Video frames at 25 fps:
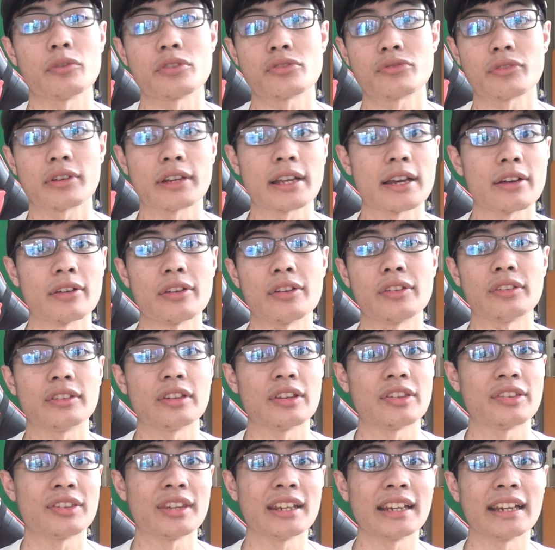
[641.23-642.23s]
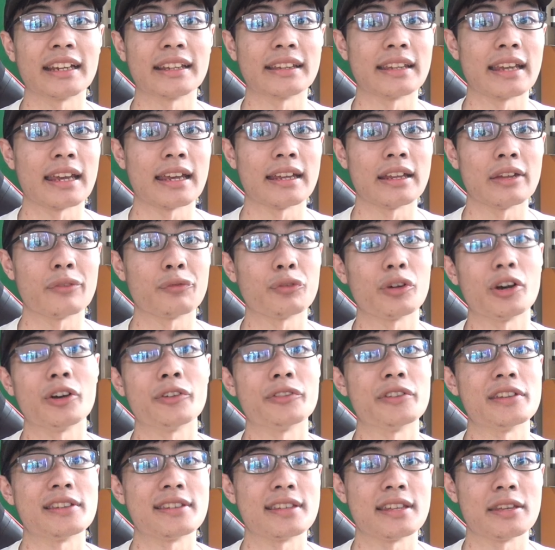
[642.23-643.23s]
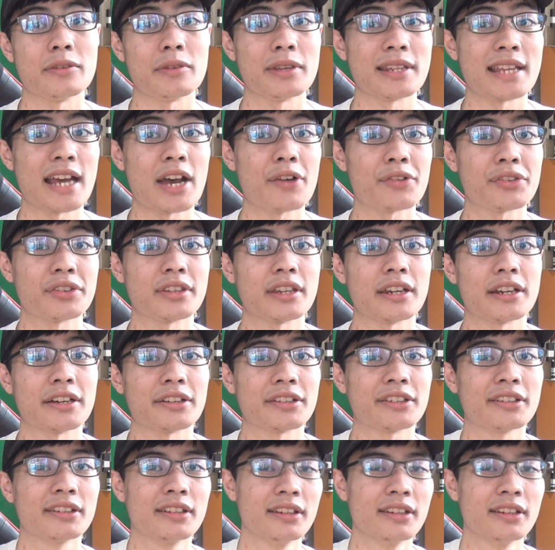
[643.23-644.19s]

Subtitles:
which right now is just sitting dead in front of the TV downstairs.